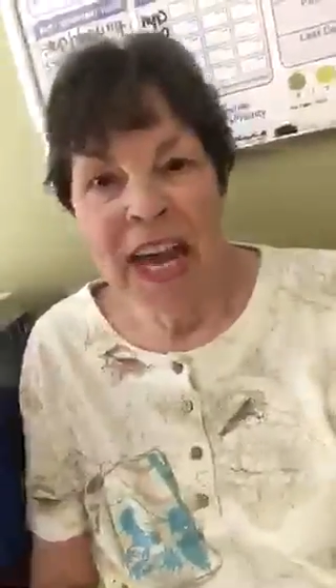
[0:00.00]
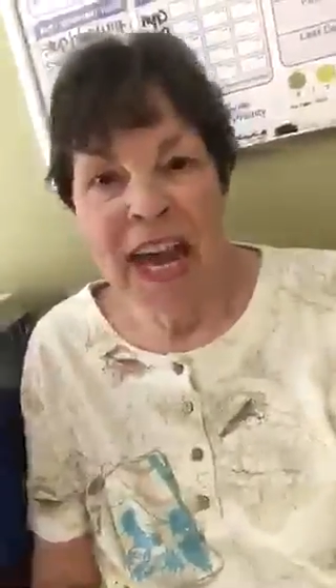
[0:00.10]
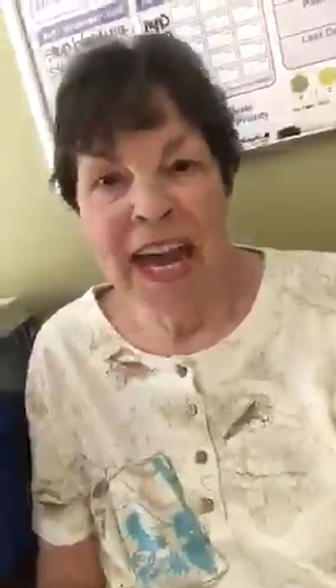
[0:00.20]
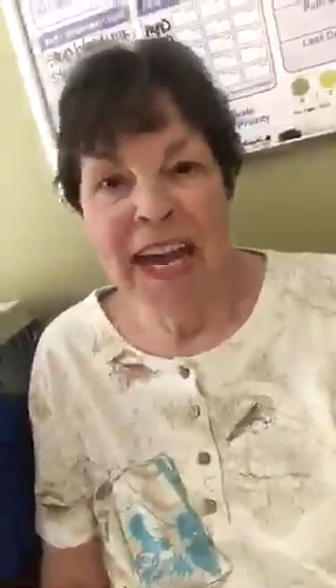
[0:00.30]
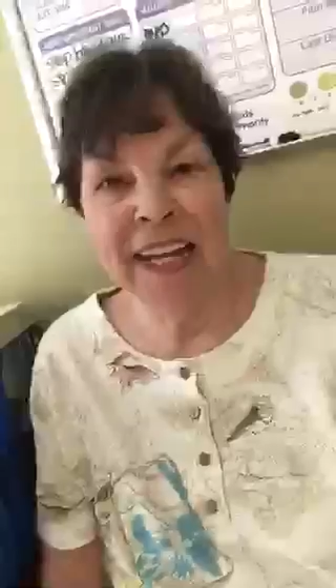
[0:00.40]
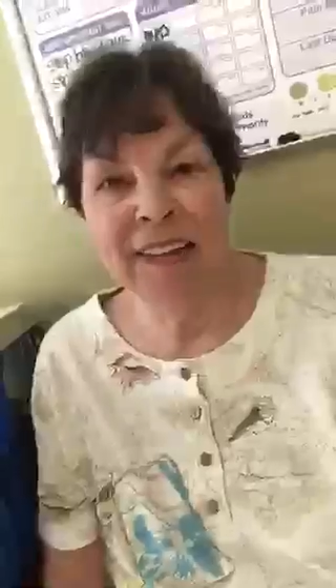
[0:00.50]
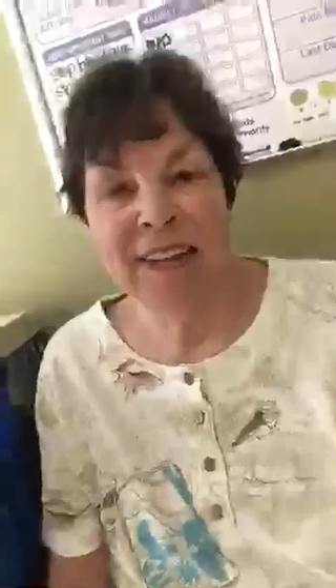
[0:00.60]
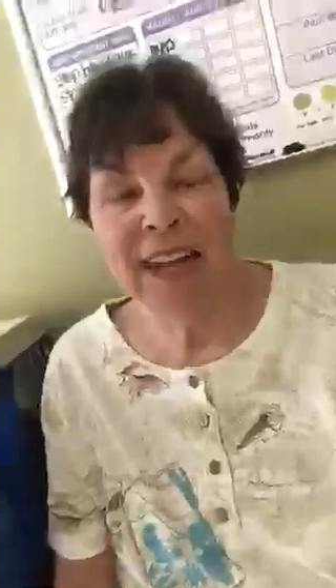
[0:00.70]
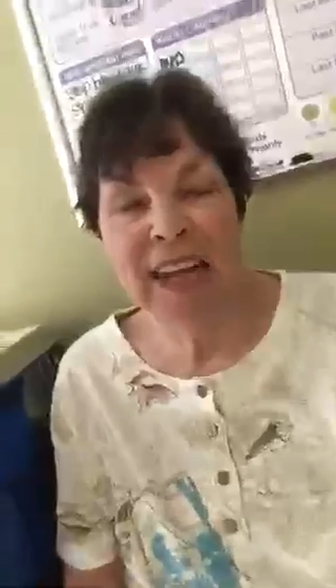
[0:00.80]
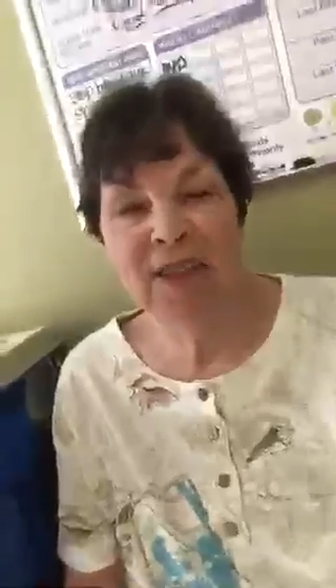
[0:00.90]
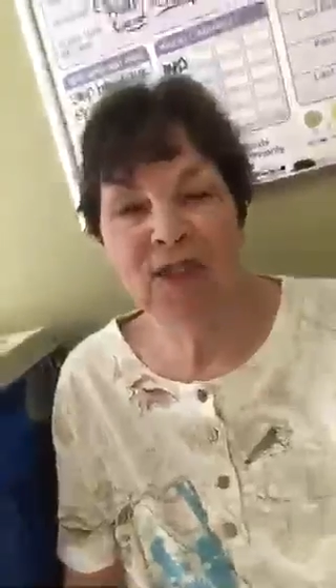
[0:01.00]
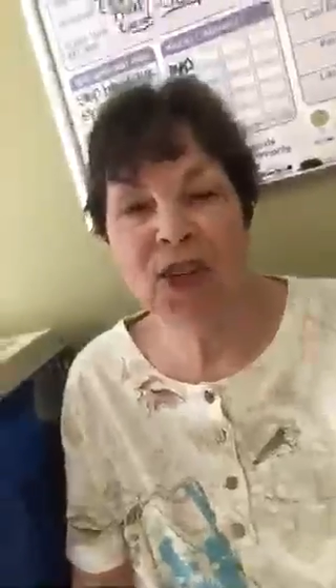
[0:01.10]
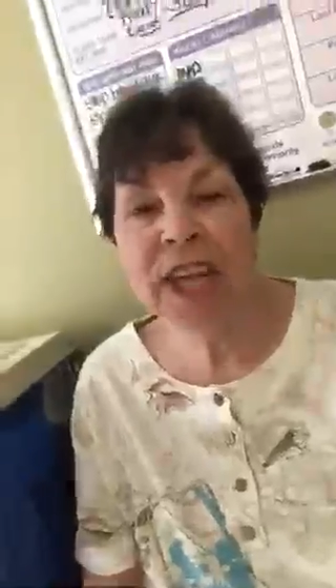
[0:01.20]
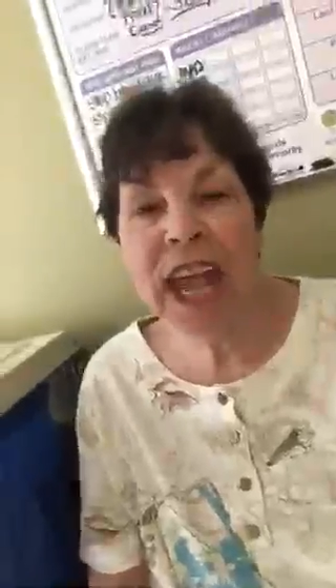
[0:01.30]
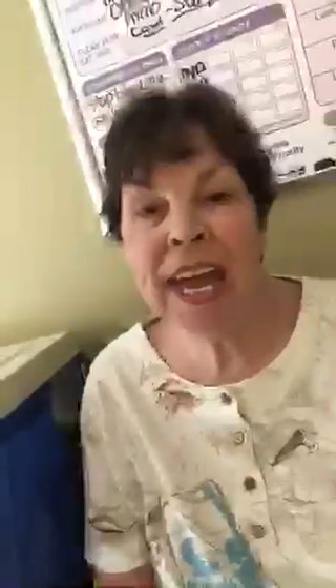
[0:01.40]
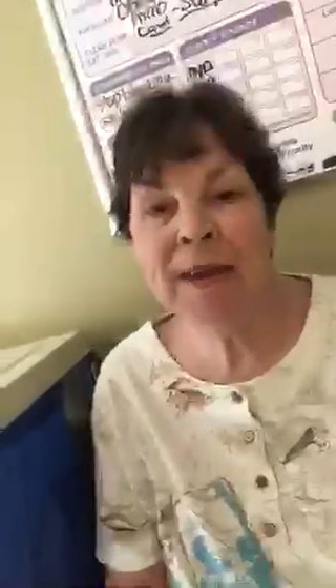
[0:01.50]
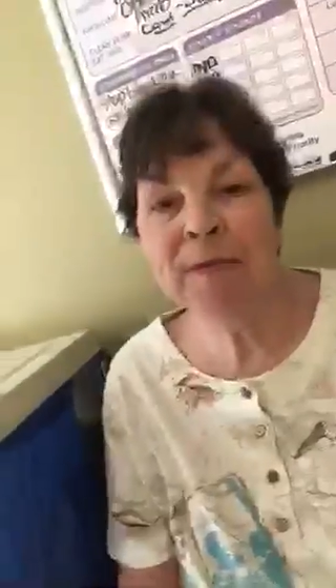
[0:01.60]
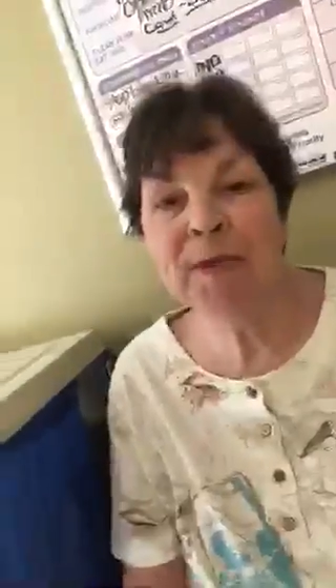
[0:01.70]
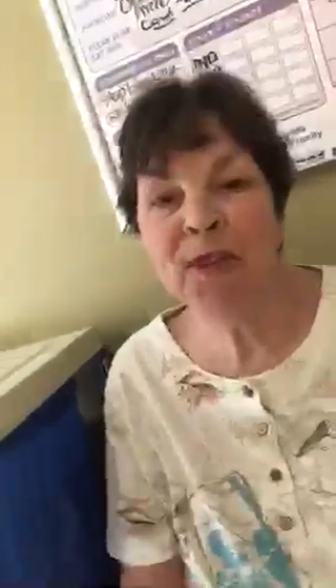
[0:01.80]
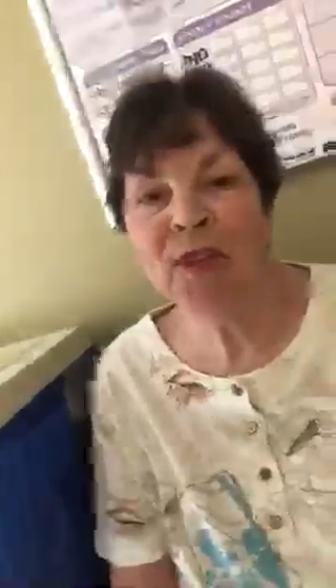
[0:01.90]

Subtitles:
And she came